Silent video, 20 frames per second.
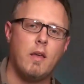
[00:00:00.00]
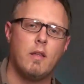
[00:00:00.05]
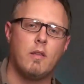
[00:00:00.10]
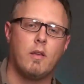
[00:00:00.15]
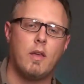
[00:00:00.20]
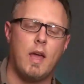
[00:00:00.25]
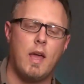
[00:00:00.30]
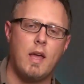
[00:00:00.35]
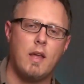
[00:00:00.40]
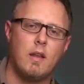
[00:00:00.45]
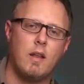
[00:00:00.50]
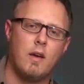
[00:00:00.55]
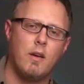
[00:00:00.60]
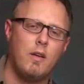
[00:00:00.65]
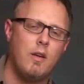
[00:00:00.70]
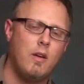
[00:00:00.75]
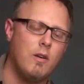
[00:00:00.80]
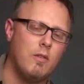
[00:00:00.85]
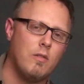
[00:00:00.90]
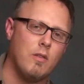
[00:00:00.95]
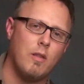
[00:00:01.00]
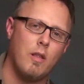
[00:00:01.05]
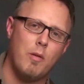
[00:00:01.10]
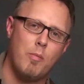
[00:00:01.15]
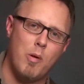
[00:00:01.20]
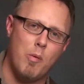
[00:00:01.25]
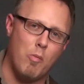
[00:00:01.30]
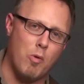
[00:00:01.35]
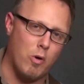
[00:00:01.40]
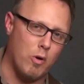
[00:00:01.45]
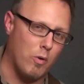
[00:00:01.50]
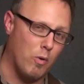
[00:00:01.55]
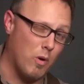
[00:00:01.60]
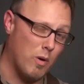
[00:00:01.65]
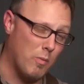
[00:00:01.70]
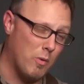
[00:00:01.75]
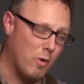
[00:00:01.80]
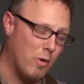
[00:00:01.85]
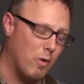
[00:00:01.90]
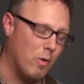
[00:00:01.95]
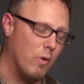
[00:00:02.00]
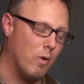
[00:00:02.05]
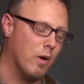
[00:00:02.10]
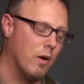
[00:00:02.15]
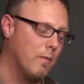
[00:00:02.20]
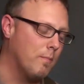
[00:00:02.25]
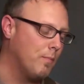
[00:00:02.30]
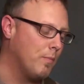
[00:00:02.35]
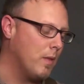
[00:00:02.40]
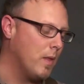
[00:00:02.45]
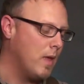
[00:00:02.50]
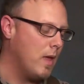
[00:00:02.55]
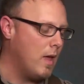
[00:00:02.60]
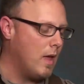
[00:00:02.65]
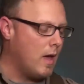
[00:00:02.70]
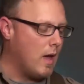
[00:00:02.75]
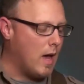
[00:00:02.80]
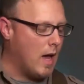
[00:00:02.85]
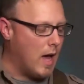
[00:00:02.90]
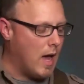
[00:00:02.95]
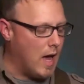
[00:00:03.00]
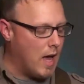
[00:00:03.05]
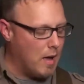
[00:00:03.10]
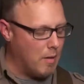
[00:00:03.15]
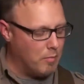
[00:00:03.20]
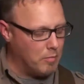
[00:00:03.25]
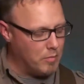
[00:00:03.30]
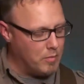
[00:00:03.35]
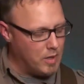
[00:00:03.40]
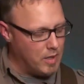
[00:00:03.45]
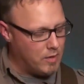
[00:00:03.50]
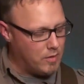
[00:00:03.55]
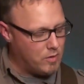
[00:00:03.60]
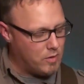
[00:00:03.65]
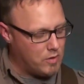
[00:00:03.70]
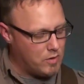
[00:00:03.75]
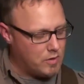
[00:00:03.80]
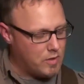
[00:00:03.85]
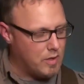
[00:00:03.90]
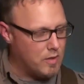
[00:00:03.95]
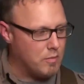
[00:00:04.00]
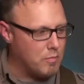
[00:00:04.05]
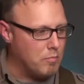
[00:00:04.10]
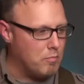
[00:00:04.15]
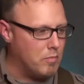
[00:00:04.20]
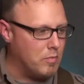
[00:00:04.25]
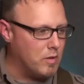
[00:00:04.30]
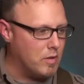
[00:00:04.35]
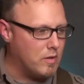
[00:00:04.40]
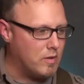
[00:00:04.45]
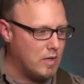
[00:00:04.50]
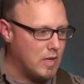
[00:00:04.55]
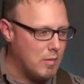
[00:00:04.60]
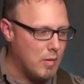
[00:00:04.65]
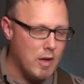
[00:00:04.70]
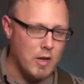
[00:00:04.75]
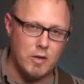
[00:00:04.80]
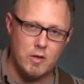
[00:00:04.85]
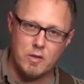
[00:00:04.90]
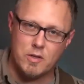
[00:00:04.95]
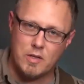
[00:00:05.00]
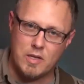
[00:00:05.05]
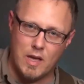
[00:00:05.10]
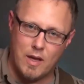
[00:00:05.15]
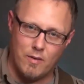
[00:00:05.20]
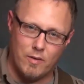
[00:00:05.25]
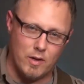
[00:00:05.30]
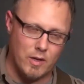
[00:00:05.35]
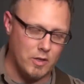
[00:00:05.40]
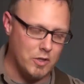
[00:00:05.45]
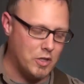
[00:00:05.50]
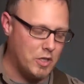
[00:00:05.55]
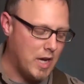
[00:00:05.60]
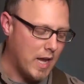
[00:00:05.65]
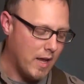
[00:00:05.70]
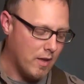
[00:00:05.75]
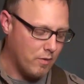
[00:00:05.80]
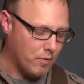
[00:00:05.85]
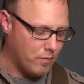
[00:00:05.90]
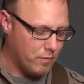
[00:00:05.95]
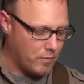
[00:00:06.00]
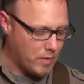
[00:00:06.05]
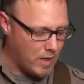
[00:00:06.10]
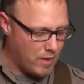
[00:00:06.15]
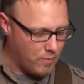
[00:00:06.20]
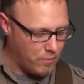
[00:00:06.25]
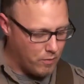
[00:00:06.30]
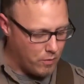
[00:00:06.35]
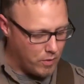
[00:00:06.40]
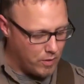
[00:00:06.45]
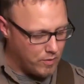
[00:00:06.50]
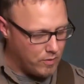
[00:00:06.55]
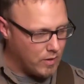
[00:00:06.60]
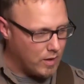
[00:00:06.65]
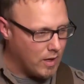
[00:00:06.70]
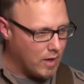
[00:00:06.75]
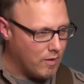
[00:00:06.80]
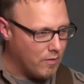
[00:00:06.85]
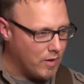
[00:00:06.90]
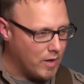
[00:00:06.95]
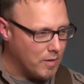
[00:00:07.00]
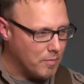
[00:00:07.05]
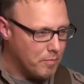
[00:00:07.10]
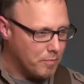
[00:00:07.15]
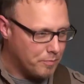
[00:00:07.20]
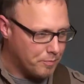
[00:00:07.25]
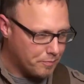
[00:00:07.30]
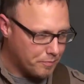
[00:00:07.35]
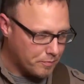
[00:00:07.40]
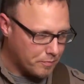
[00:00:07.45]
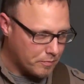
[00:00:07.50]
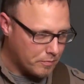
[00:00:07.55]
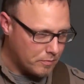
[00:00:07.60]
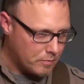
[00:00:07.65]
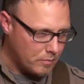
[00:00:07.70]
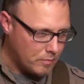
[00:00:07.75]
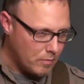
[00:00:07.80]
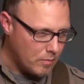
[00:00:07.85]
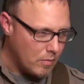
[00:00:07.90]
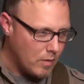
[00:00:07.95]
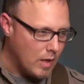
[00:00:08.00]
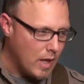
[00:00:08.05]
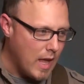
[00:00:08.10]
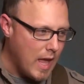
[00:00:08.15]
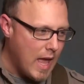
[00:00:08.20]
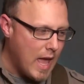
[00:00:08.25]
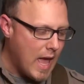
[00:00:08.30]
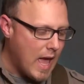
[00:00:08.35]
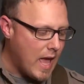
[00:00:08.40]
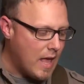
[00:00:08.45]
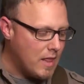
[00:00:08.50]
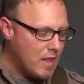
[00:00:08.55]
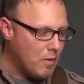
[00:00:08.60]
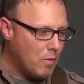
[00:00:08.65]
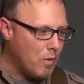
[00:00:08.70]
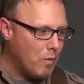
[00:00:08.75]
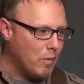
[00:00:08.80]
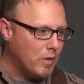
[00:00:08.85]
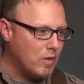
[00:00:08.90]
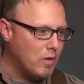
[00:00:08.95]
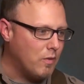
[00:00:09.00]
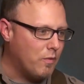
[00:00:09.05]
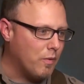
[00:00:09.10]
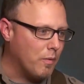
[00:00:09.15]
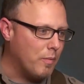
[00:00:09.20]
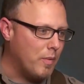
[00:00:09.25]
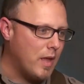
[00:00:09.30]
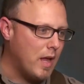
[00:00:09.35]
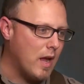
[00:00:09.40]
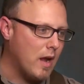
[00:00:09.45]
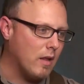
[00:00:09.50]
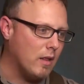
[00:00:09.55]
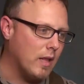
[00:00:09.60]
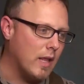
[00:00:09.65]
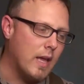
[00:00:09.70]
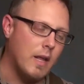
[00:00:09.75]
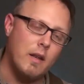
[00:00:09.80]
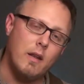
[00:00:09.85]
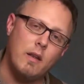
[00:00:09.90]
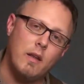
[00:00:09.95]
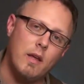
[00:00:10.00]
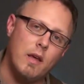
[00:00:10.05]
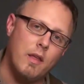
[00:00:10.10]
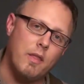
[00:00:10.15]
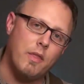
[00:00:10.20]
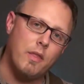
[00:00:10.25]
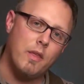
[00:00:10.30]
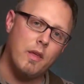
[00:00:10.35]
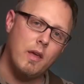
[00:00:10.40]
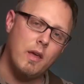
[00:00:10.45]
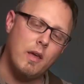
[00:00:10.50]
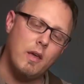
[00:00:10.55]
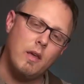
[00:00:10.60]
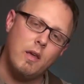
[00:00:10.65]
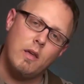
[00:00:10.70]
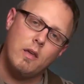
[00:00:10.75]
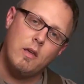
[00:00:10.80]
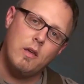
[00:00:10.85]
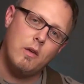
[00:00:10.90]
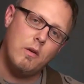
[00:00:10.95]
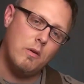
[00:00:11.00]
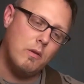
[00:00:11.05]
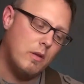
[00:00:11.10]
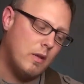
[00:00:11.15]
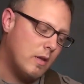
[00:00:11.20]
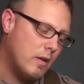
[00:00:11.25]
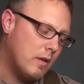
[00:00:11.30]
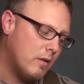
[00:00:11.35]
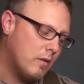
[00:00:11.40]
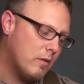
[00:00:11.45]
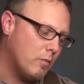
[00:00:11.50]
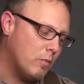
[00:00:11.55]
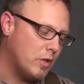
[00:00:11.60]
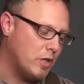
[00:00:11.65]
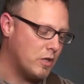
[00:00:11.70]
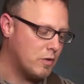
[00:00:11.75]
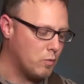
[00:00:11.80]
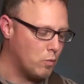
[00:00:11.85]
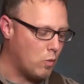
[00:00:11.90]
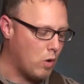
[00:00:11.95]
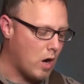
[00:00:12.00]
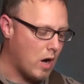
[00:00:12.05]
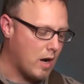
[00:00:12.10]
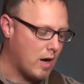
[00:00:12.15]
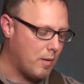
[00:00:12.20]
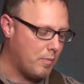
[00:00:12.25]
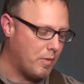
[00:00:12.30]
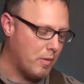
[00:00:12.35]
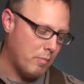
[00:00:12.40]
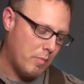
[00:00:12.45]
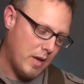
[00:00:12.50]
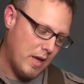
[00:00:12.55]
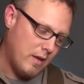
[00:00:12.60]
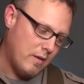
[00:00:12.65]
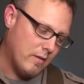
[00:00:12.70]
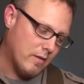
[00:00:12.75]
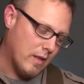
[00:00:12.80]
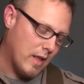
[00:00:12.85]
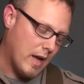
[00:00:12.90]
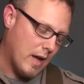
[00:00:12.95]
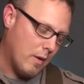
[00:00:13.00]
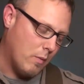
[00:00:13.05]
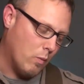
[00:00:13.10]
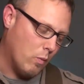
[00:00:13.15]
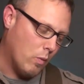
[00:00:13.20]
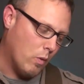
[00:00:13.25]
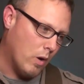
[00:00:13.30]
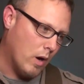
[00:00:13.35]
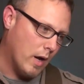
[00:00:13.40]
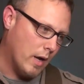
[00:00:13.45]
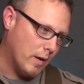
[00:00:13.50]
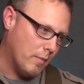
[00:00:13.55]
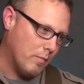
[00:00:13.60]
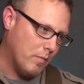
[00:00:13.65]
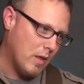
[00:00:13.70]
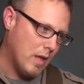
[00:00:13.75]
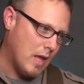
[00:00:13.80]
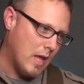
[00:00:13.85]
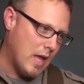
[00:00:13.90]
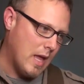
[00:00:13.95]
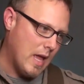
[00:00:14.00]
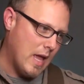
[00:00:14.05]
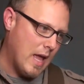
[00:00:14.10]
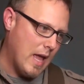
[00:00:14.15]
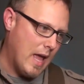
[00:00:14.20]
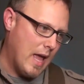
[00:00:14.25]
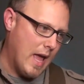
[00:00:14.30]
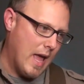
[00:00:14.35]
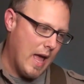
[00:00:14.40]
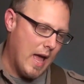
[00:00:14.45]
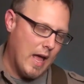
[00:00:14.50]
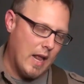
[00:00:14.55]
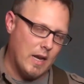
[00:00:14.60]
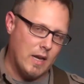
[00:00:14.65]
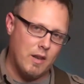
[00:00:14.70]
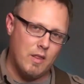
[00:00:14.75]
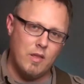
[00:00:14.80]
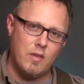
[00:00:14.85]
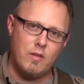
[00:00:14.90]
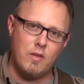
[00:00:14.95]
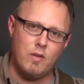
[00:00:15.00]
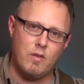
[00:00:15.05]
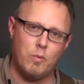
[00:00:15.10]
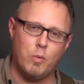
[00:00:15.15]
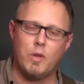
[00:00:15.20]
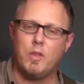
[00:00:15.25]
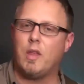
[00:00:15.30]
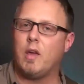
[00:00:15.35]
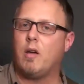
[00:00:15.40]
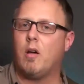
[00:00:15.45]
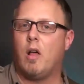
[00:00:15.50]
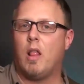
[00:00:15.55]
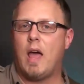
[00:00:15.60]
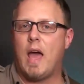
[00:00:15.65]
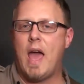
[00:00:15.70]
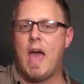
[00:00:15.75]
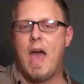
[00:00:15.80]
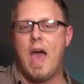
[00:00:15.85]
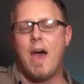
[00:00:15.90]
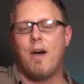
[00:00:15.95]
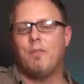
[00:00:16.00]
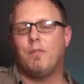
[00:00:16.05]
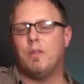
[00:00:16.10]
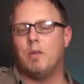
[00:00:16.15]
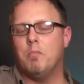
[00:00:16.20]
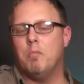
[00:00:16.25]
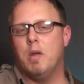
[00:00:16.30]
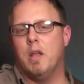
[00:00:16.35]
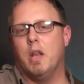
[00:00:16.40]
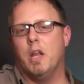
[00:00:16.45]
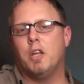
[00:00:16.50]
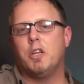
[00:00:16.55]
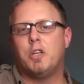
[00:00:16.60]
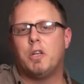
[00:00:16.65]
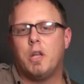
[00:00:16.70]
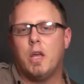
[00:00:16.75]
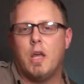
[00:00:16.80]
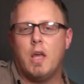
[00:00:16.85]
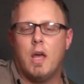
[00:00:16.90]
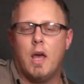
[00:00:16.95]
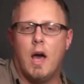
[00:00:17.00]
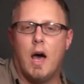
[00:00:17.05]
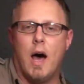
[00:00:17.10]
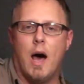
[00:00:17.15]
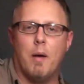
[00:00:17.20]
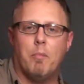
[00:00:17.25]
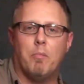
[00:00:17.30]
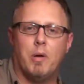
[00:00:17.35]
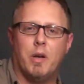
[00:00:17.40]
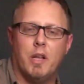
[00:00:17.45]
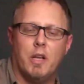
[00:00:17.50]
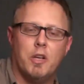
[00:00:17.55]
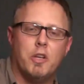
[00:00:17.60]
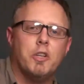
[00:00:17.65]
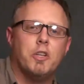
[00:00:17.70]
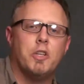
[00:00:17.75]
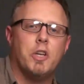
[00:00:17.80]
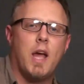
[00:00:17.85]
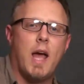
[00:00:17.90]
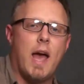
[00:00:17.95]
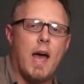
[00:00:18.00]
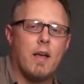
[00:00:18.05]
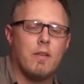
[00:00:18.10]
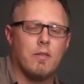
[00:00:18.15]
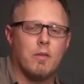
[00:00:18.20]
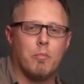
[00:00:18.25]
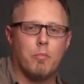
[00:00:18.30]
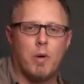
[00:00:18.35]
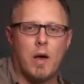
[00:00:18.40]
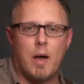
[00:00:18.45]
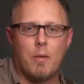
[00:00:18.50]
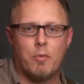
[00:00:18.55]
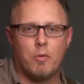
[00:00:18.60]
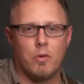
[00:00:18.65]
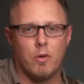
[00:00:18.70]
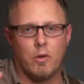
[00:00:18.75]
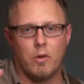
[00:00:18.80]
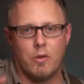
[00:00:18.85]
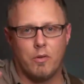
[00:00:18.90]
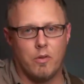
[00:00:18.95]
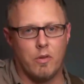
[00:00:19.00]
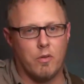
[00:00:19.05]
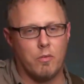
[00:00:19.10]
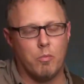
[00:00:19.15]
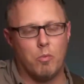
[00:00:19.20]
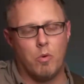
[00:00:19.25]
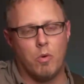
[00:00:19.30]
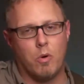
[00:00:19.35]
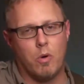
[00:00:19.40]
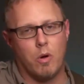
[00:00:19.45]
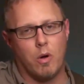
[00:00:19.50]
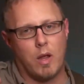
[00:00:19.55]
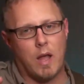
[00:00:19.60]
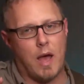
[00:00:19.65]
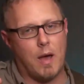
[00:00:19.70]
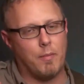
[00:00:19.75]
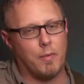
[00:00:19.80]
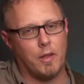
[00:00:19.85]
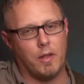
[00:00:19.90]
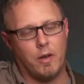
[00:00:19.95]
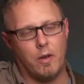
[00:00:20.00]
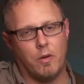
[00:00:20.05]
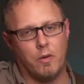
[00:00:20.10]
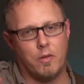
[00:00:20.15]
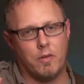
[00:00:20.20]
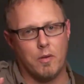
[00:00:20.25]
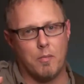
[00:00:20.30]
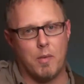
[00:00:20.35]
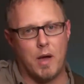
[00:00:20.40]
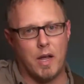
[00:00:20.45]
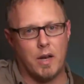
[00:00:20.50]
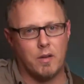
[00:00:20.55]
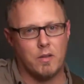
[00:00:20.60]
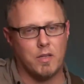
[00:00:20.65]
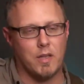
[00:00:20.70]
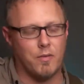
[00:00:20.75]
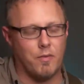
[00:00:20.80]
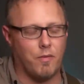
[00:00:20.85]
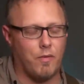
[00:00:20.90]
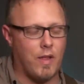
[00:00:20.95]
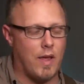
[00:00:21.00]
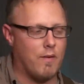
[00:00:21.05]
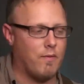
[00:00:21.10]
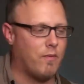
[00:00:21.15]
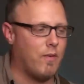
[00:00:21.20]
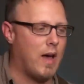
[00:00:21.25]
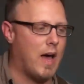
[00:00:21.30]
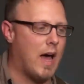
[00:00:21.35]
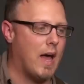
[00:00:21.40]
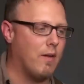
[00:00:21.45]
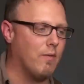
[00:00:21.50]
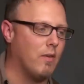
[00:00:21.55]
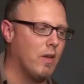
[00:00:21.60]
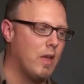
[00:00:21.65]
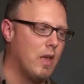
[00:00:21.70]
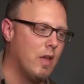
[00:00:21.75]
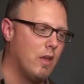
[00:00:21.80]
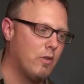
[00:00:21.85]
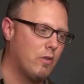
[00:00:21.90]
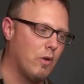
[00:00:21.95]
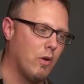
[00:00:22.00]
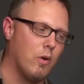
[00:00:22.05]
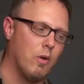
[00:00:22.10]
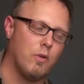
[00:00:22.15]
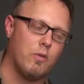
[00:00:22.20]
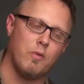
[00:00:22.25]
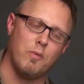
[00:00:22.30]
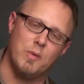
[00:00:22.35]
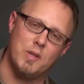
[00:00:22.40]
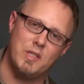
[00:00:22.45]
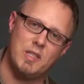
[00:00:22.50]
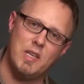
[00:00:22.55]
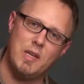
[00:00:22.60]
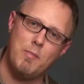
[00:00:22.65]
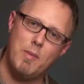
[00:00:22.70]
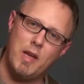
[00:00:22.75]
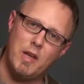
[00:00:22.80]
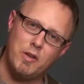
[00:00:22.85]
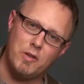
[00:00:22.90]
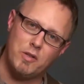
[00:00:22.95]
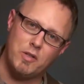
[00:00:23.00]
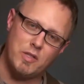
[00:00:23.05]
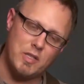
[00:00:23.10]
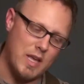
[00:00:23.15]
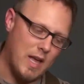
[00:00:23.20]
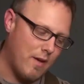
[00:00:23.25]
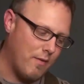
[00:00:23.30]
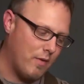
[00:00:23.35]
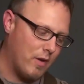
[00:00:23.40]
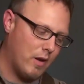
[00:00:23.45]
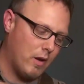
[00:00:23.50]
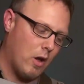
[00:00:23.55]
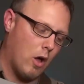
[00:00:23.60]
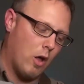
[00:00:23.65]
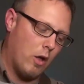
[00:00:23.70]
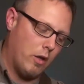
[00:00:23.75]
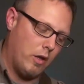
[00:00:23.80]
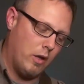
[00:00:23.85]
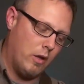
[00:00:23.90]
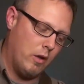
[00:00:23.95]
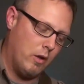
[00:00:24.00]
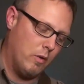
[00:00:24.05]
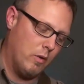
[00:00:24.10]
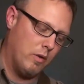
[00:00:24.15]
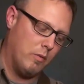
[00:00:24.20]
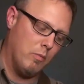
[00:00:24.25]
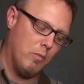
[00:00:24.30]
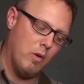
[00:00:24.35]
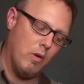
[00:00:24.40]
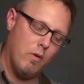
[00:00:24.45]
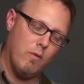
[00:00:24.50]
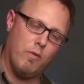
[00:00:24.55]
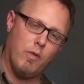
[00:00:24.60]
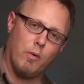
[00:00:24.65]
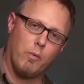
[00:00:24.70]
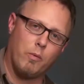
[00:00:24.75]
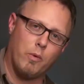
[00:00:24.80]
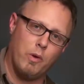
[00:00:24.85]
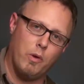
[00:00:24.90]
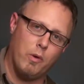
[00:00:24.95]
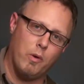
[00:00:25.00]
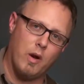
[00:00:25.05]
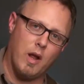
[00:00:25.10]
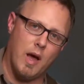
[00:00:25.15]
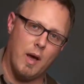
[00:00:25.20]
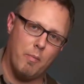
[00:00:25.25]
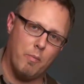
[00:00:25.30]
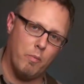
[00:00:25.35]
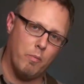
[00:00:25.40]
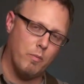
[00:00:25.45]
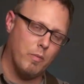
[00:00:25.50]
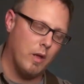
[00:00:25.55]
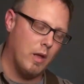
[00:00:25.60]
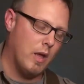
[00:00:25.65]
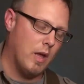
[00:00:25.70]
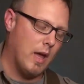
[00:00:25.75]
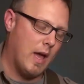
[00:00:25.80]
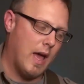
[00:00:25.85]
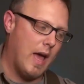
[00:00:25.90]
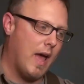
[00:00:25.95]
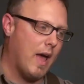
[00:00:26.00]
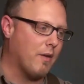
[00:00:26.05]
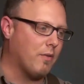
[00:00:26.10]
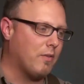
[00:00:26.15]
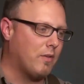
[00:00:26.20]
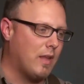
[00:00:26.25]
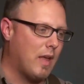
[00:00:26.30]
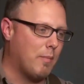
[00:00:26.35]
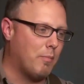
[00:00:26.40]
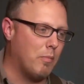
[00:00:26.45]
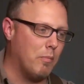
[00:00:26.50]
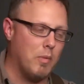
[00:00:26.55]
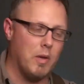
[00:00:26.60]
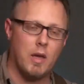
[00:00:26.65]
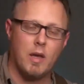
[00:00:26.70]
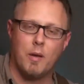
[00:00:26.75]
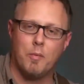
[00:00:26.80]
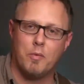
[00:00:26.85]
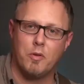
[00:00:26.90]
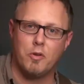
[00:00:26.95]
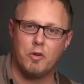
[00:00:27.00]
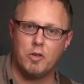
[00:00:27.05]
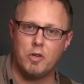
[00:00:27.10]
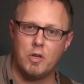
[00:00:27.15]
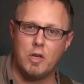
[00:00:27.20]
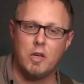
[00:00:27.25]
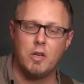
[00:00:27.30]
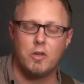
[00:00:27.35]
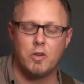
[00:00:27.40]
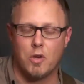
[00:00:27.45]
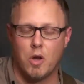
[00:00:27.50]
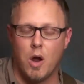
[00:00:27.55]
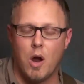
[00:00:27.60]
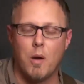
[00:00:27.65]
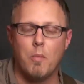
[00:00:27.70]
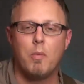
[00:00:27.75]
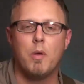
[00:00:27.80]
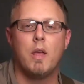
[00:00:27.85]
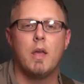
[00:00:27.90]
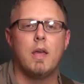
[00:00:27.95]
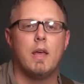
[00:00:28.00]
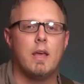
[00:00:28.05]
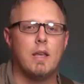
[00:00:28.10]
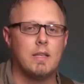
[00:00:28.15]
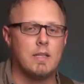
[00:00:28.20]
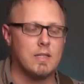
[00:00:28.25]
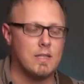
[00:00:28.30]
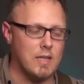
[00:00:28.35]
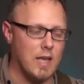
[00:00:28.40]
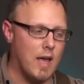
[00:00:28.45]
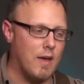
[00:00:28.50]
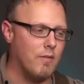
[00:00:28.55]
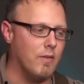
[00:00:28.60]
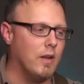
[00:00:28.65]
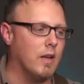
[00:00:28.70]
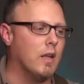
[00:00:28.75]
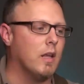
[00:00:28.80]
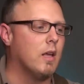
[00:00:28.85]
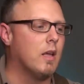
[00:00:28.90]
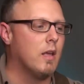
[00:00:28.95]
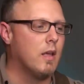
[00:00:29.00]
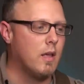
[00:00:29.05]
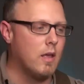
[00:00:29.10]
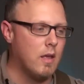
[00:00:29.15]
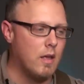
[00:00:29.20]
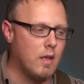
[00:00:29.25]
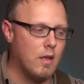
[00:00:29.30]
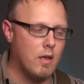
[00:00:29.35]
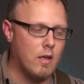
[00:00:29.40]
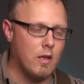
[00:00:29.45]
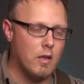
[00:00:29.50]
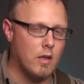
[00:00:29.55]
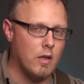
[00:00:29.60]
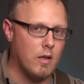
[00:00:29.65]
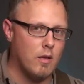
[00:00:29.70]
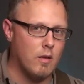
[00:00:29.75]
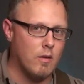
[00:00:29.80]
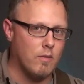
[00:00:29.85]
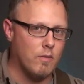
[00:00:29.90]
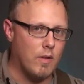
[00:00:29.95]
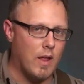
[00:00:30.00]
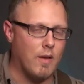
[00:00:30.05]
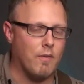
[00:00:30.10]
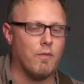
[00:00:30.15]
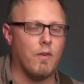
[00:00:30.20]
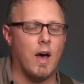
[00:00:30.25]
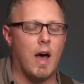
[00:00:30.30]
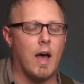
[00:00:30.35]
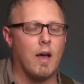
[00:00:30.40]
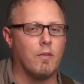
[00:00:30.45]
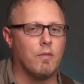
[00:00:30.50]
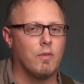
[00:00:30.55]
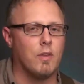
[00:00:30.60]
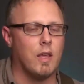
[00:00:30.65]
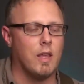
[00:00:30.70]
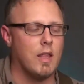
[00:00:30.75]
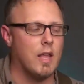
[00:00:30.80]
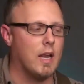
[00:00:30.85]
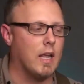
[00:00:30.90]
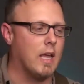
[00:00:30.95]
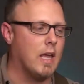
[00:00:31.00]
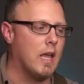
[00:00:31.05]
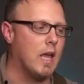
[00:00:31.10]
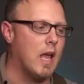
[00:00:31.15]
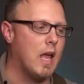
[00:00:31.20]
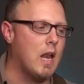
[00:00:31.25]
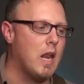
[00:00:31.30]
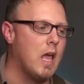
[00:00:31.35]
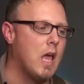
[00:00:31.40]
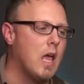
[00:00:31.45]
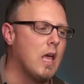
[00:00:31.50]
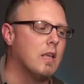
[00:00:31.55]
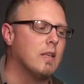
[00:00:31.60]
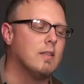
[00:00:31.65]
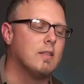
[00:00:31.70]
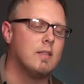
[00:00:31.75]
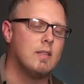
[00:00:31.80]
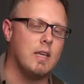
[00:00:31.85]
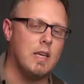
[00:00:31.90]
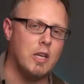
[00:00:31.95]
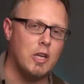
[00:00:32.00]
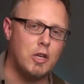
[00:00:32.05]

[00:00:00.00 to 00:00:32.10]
okay, now here's a little bit more normal chord. It's just this C major 7, jazz kind of voicing of it. And then what we do from there, let nothing you we just walk up the bass line 1. And this is what they call a half diminished. But in jazz and pop circles, it's more commonly known as a minor 7 flat 5. So it goes from a C major 7, all you do is move the root up a half step and becomes a C sharp 7 flat 5. Say that again, C